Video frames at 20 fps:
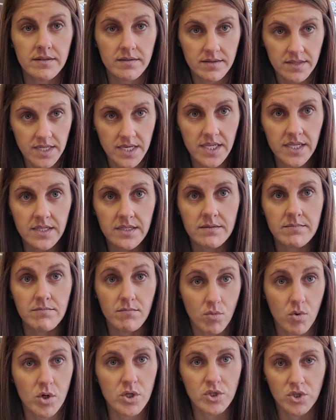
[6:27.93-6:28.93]
Then
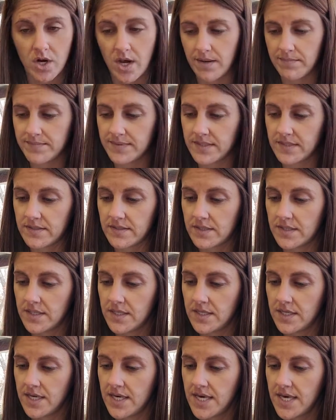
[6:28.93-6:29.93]
more drops.
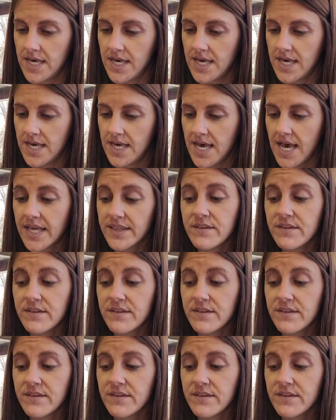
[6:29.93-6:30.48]
At